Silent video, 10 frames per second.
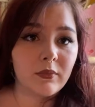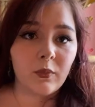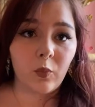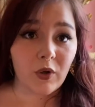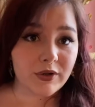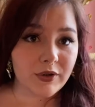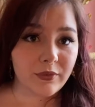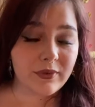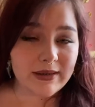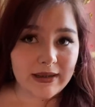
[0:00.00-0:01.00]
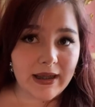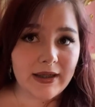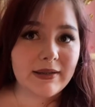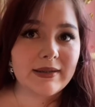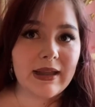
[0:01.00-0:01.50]
1 to 3
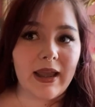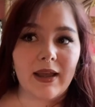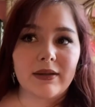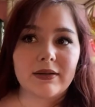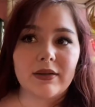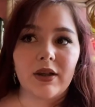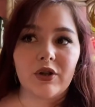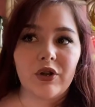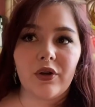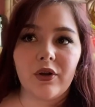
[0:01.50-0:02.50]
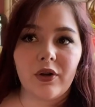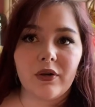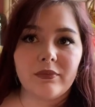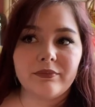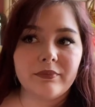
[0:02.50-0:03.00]
days and
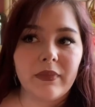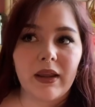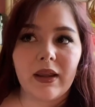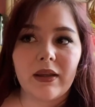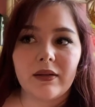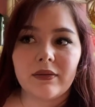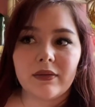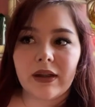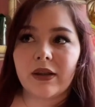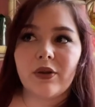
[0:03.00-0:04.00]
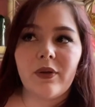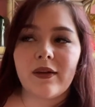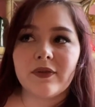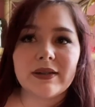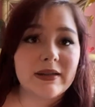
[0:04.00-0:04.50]
you're in, like, you
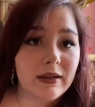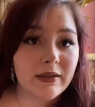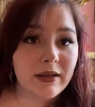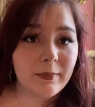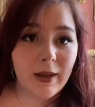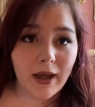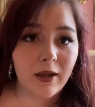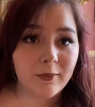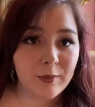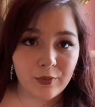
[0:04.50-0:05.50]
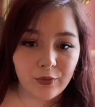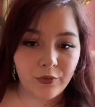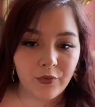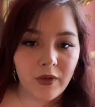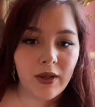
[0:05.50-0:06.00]
have to suddenly pack up and
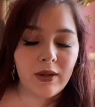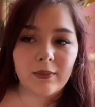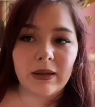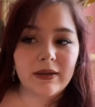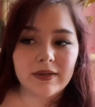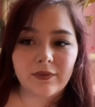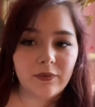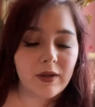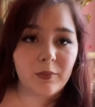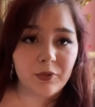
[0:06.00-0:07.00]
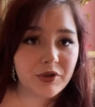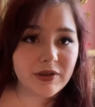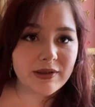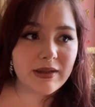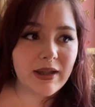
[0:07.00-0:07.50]
move because of an
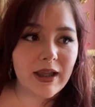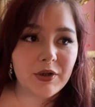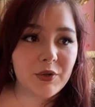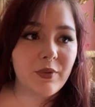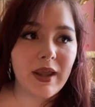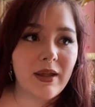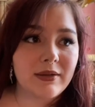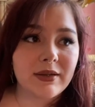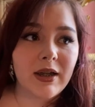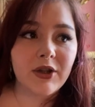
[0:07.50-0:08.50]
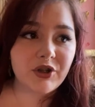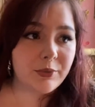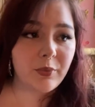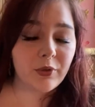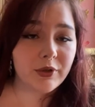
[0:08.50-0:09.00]
emergency and you can't
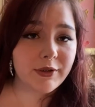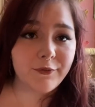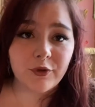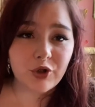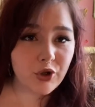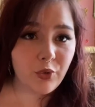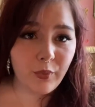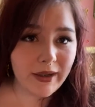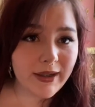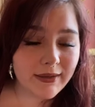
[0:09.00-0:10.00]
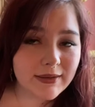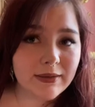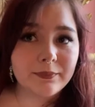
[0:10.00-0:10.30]
ship orders for 2 weeks,